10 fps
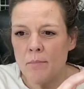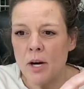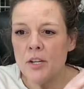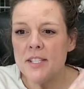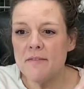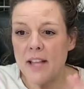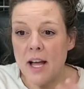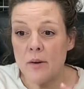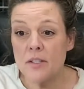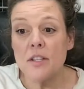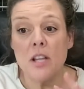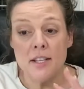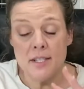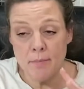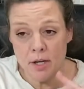Birds and flowers.
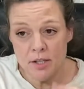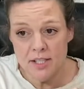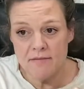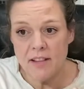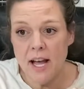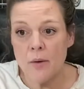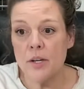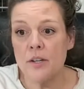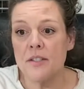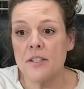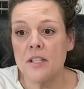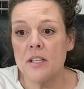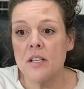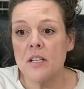Lots of birds and flowers.